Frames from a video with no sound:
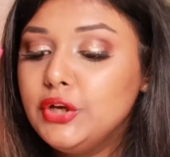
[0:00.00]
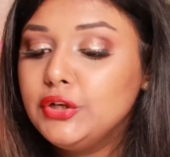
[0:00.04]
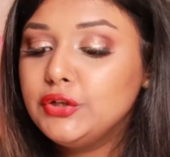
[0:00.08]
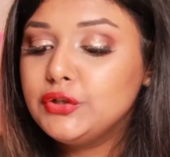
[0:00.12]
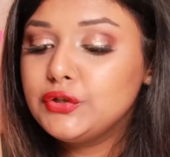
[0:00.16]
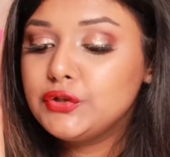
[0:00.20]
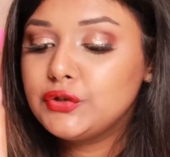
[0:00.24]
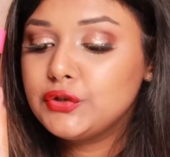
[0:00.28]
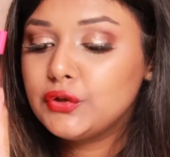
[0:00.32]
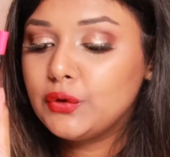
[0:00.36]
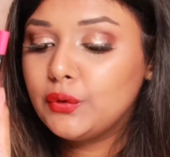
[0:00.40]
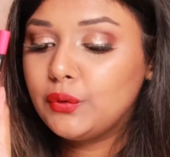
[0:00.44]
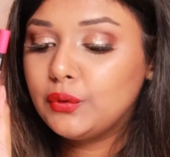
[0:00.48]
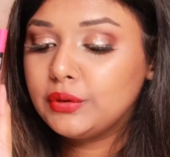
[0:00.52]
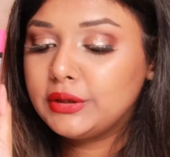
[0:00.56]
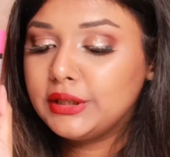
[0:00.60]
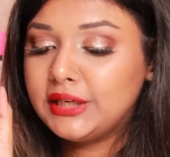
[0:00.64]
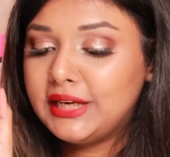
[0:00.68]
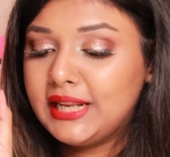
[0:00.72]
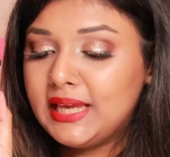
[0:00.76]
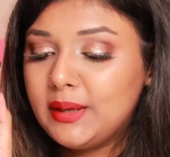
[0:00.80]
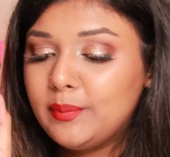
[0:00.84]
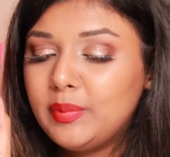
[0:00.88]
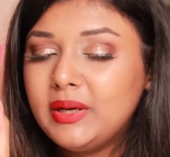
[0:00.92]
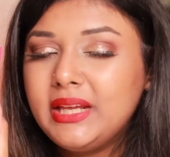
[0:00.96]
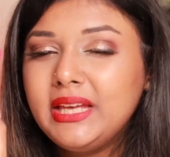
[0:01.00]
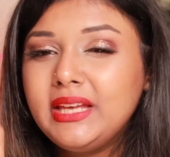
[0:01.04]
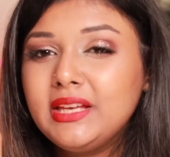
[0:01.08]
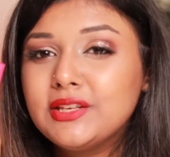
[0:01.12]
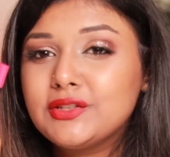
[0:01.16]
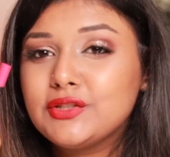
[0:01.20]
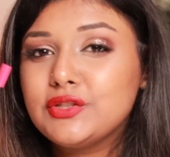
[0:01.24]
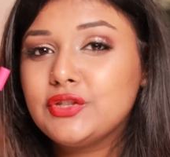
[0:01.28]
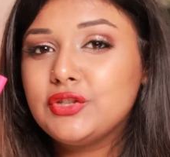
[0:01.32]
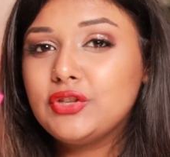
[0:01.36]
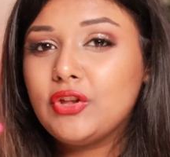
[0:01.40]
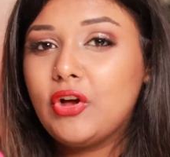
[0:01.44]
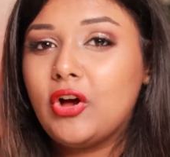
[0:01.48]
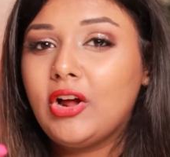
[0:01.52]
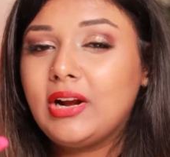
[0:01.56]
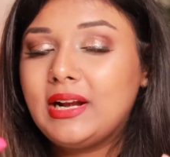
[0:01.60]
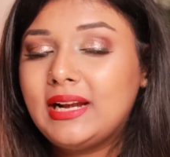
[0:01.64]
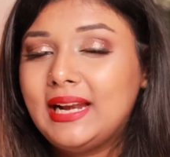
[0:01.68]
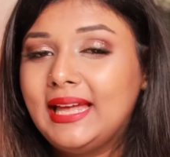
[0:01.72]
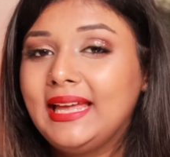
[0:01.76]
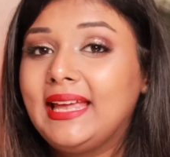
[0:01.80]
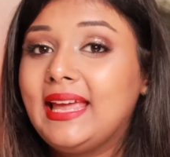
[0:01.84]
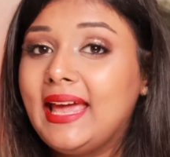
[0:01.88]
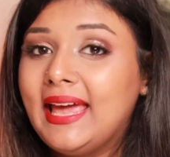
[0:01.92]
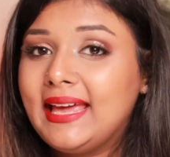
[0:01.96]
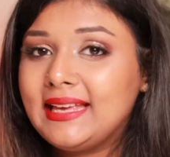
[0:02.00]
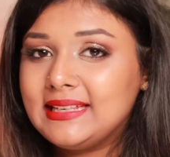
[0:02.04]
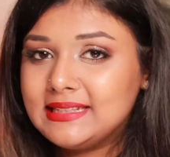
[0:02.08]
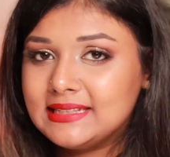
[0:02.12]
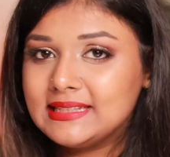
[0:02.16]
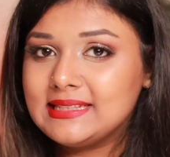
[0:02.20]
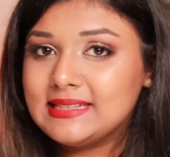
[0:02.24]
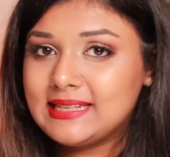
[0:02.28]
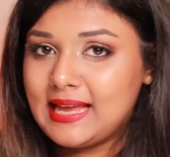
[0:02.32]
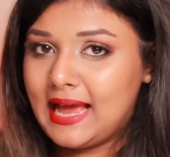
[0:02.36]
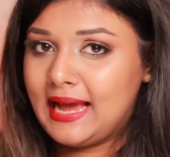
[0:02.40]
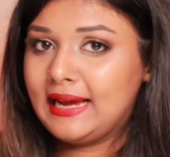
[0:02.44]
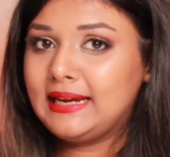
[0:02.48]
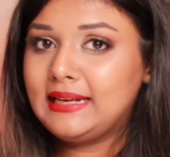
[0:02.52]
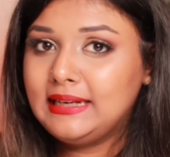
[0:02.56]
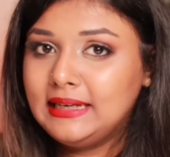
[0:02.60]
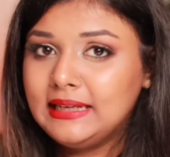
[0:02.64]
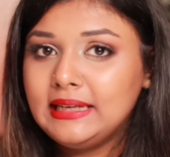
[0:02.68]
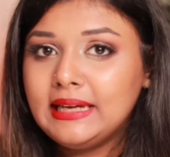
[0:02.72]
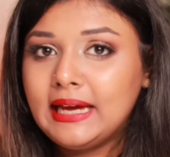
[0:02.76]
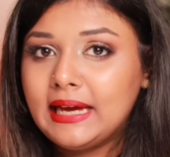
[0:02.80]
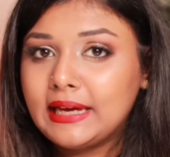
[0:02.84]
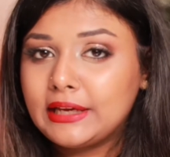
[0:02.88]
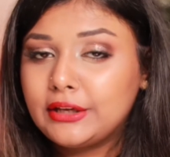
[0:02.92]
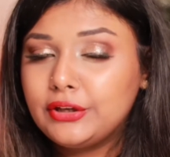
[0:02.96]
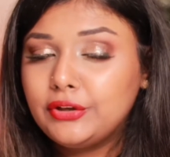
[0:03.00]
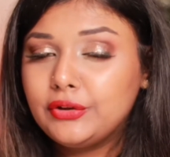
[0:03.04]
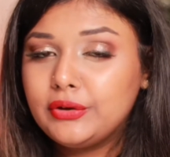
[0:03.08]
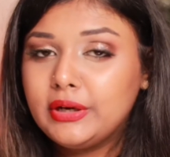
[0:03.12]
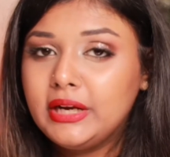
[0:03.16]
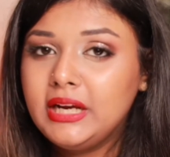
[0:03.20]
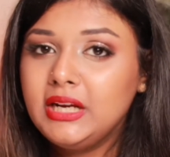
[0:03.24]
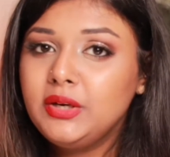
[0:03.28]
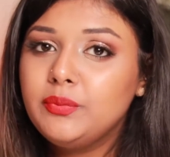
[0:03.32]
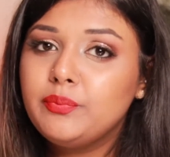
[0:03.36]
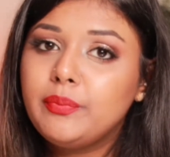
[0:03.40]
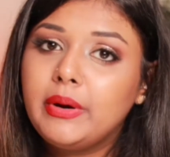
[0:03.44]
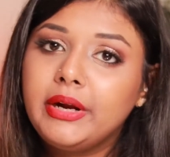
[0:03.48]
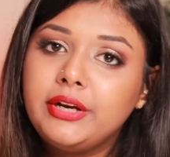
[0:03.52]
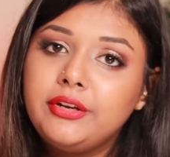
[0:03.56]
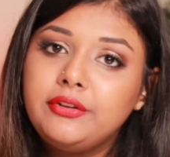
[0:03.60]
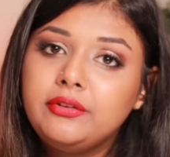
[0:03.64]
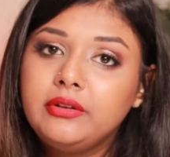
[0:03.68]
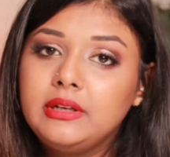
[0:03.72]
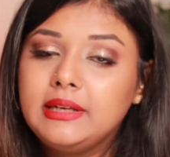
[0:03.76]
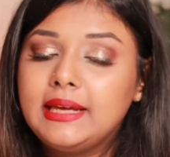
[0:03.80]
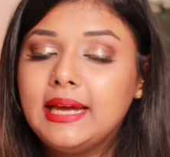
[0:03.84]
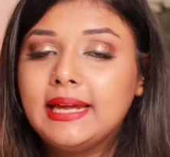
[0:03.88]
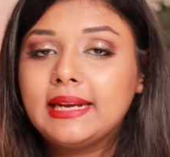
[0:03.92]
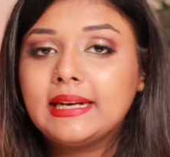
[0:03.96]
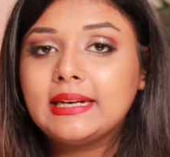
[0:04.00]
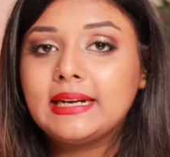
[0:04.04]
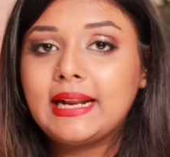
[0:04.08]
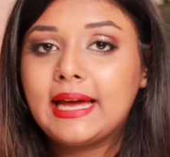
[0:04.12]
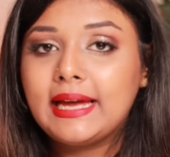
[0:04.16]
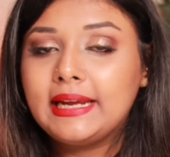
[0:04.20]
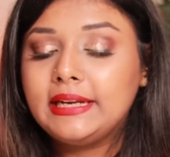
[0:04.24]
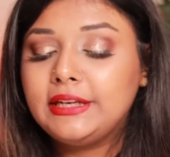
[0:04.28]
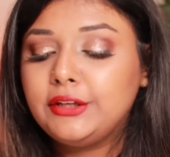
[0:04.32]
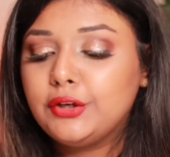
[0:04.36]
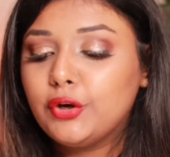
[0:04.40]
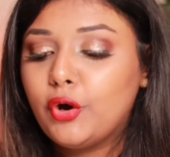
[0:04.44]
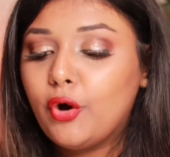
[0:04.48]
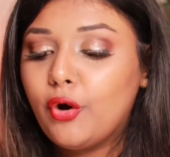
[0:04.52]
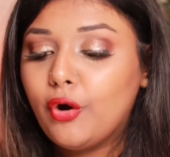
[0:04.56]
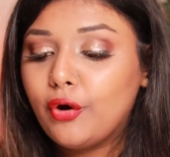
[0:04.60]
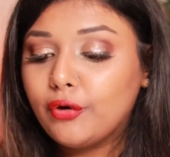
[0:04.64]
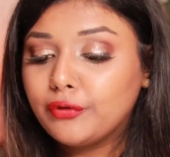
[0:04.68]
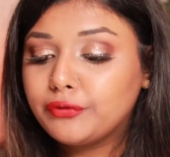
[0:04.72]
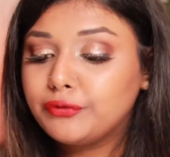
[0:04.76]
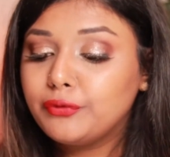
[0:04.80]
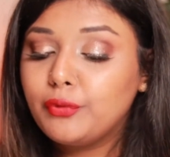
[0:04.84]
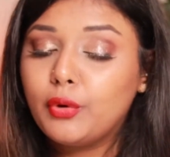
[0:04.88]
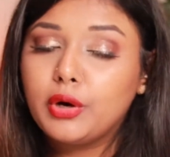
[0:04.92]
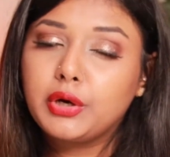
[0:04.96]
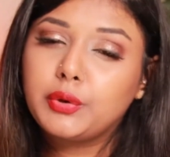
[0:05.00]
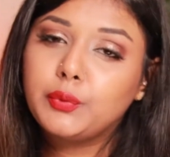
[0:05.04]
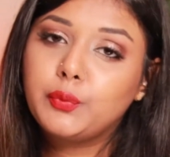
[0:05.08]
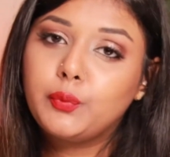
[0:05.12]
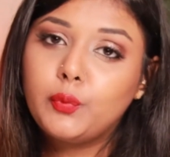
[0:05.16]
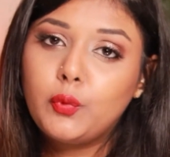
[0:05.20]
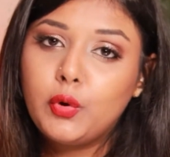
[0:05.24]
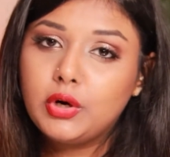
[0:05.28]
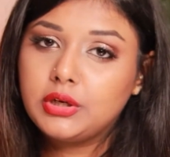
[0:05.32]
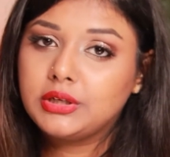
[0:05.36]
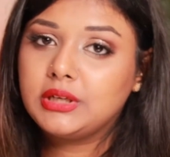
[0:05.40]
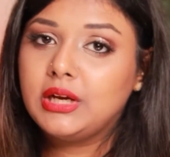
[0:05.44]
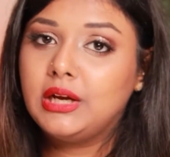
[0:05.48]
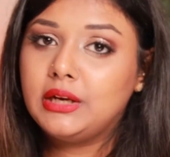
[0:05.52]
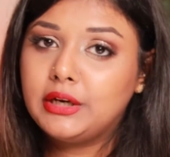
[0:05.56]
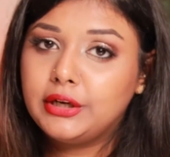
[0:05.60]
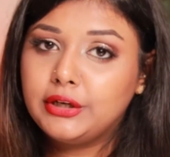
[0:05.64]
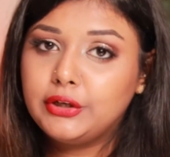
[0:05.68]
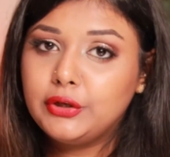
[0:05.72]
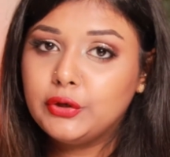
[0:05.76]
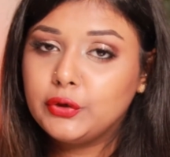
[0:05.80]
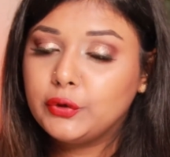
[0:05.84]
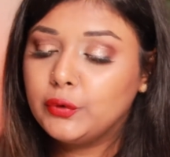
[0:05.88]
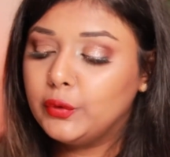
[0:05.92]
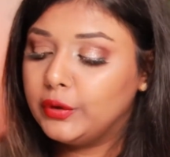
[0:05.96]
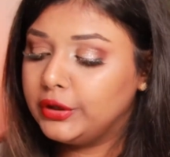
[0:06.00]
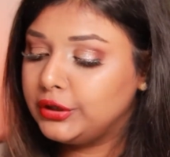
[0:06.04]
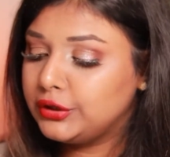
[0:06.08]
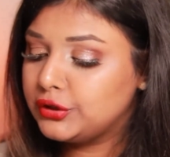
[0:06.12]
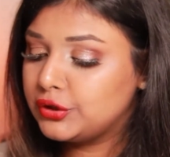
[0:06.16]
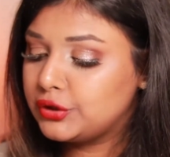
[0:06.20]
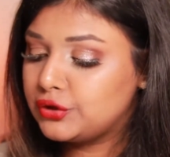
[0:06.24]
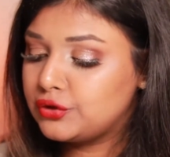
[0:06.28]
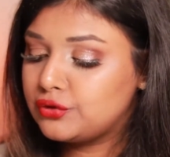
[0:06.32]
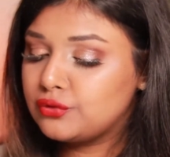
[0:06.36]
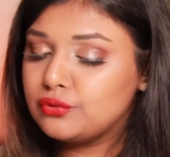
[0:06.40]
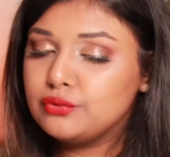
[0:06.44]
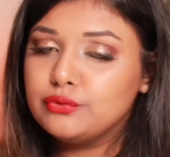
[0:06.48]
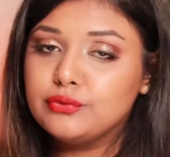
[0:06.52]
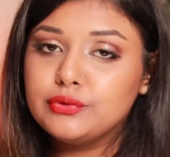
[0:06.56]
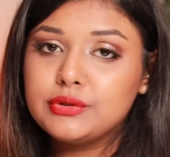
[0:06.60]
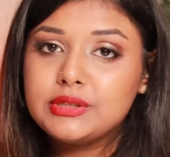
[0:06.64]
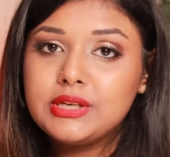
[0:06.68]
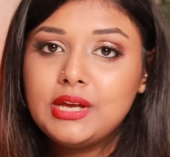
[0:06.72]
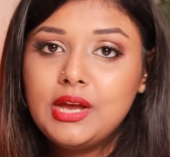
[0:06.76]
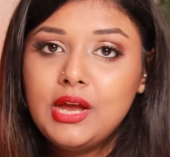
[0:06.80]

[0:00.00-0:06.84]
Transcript: So the labeling is not like exactly accurate, but you will get an idea of what color you're going to choose